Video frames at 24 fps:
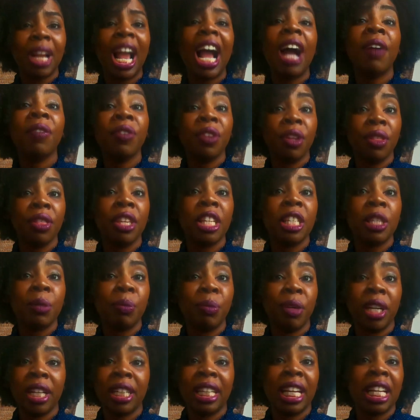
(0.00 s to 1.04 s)
after this
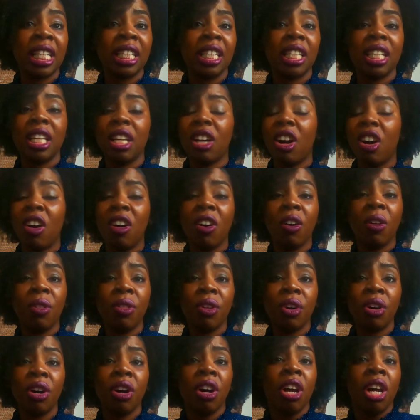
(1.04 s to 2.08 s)
pregnancy all
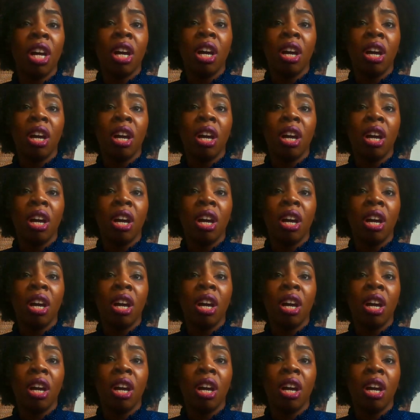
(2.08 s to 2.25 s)
the